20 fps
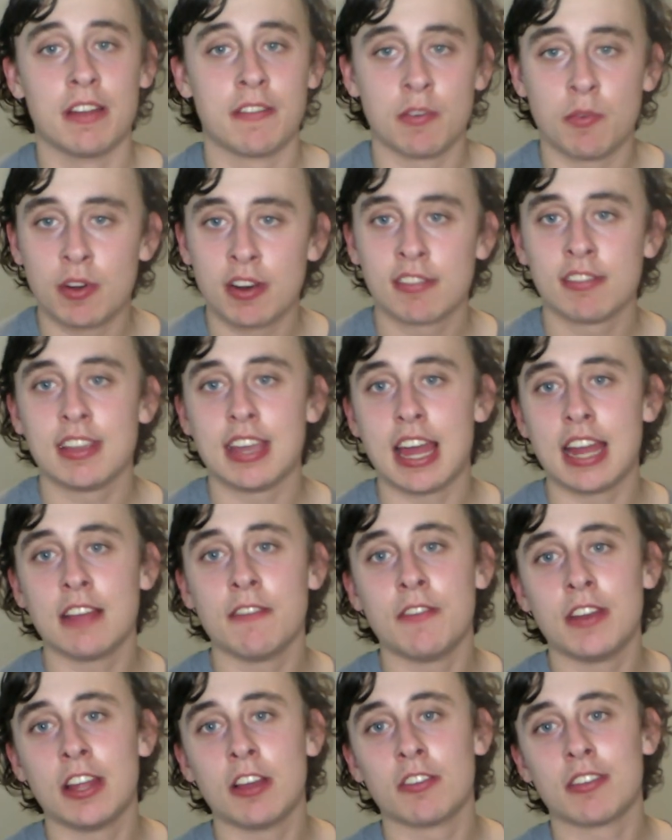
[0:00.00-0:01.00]
And if you want to see
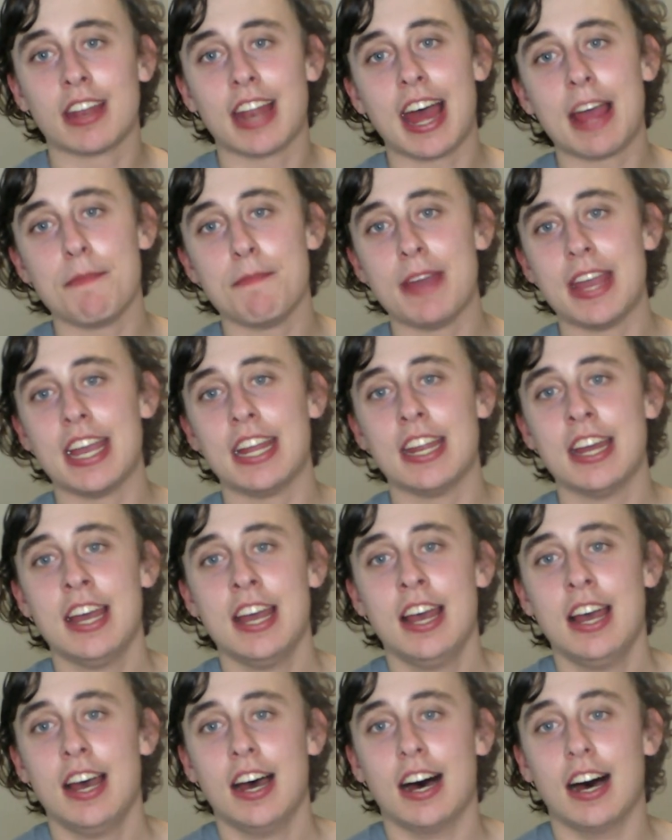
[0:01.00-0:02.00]
any videos that I made
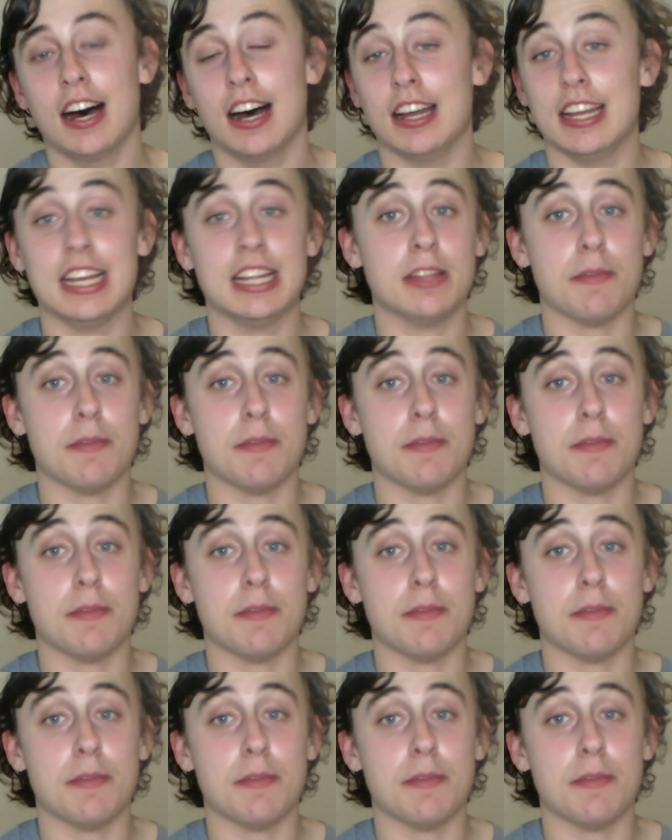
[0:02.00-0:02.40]
uh,